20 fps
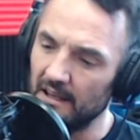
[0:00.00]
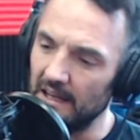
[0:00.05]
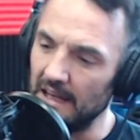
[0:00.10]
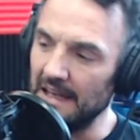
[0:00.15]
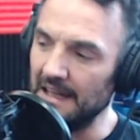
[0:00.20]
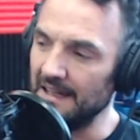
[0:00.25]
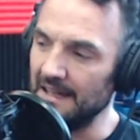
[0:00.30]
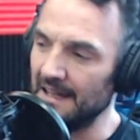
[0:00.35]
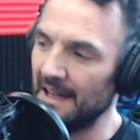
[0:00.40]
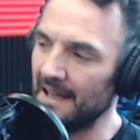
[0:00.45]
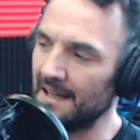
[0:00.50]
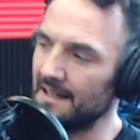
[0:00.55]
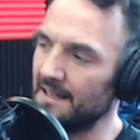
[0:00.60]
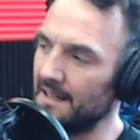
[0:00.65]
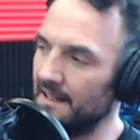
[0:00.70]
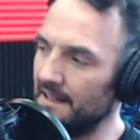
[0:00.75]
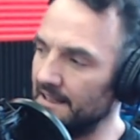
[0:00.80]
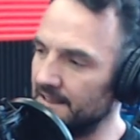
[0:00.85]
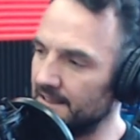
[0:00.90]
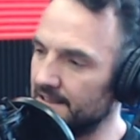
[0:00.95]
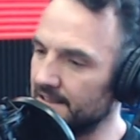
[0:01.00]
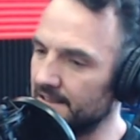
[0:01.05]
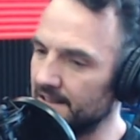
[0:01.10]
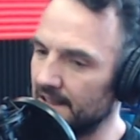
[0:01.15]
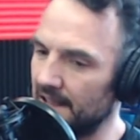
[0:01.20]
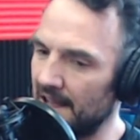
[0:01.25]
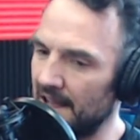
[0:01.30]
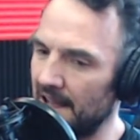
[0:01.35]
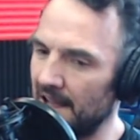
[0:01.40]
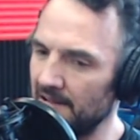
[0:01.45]
In that case,
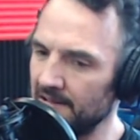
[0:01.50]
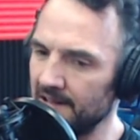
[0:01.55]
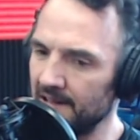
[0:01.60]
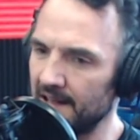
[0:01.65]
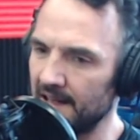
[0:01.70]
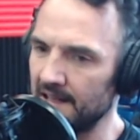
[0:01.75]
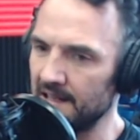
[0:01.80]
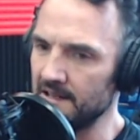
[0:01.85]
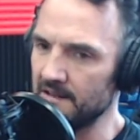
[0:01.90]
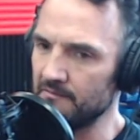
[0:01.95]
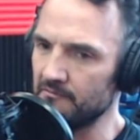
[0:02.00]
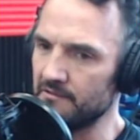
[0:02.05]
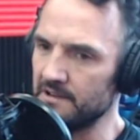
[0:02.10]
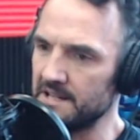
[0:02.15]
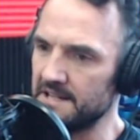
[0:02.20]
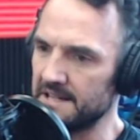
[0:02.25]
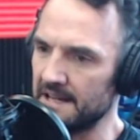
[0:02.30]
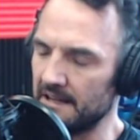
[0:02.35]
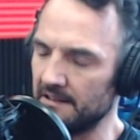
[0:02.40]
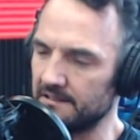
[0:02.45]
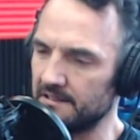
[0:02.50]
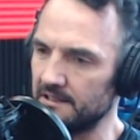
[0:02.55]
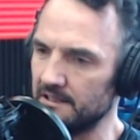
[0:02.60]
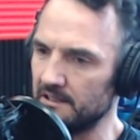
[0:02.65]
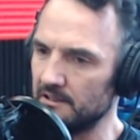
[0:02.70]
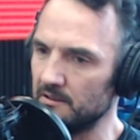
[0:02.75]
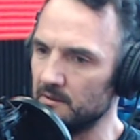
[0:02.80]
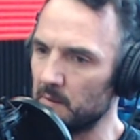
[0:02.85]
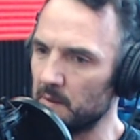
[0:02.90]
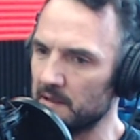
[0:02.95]
how do they reach out to
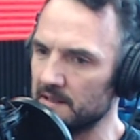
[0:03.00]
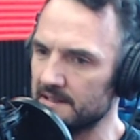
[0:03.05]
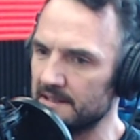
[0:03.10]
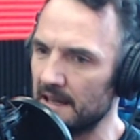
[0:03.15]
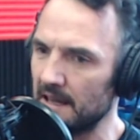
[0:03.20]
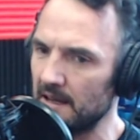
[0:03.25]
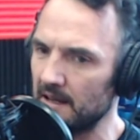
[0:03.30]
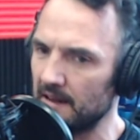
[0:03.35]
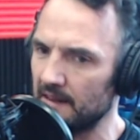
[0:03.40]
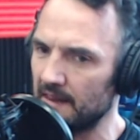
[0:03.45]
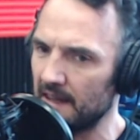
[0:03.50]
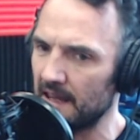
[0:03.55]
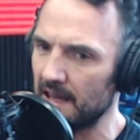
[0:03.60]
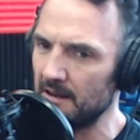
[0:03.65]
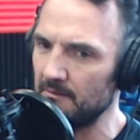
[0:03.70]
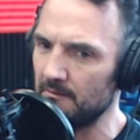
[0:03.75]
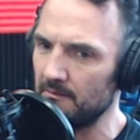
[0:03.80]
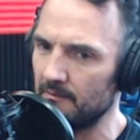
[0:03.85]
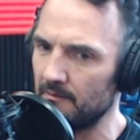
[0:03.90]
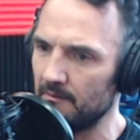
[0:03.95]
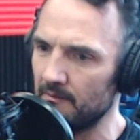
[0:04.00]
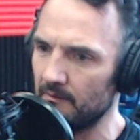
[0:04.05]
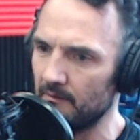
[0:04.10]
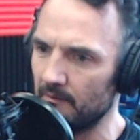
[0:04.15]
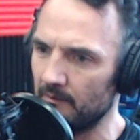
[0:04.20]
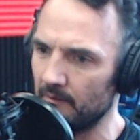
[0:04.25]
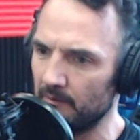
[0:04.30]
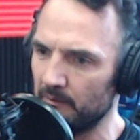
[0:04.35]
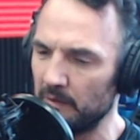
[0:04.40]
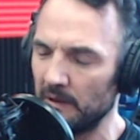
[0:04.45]
you? Because they
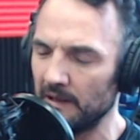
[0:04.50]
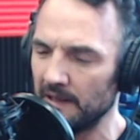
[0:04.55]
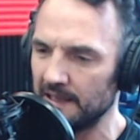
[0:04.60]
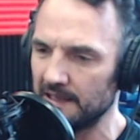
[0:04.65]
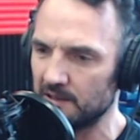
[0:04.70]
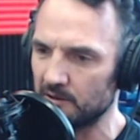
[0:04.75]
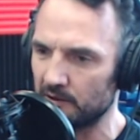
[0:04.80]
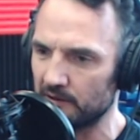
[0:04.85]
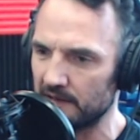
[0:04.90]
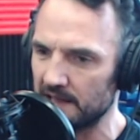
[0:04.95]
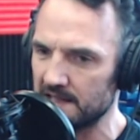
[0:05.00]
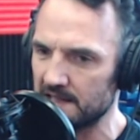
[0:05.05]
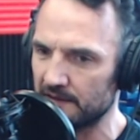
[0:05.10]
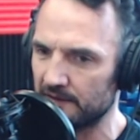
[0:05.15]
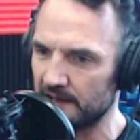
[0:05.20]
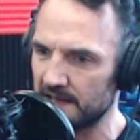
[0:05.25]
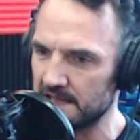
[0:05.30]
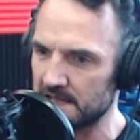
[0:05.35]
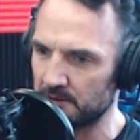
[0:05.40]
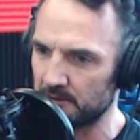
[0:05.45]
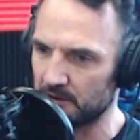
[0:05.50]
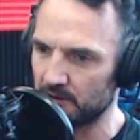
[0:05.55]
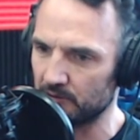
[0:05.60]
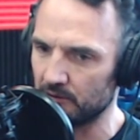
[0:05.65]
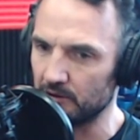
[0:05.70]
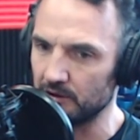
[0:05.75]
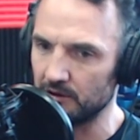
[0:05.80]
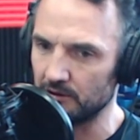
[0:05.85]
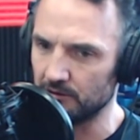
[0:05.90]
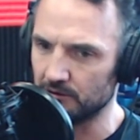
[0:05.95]
by sort of interfacing with
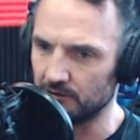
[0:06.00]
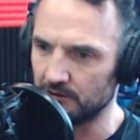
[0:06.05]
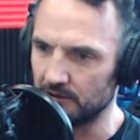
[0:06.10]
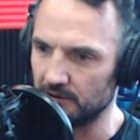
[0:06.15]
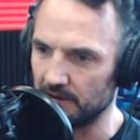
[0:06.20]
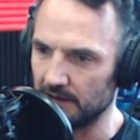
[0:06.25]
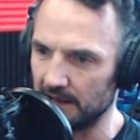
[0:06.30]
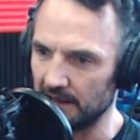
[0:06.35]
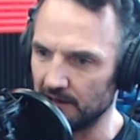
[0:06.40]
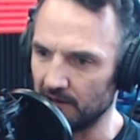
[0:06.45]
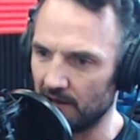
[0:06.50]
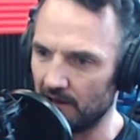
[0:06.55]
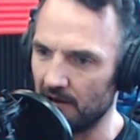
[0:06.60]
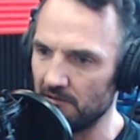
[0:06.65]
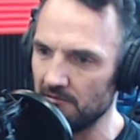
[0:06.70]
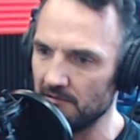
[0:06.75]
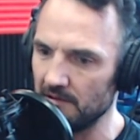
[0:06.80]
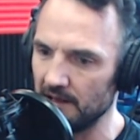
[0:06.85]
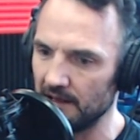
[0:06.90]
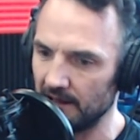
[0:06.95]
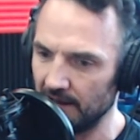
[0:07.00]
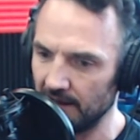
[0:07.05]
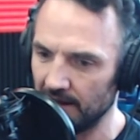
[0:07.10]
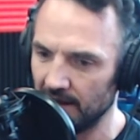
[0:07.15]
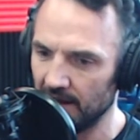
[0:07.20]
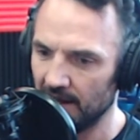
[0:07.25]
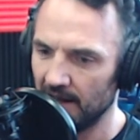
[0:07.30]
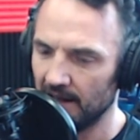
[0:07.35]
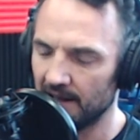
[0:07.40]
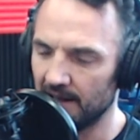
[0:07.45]
what you're doing, not only
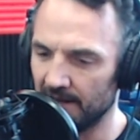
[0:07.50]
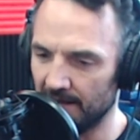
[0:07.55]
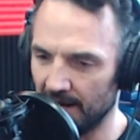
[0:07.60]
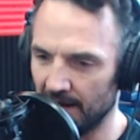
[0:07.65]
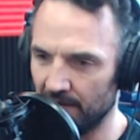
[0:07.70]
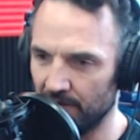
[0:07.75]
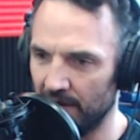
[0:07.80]
can add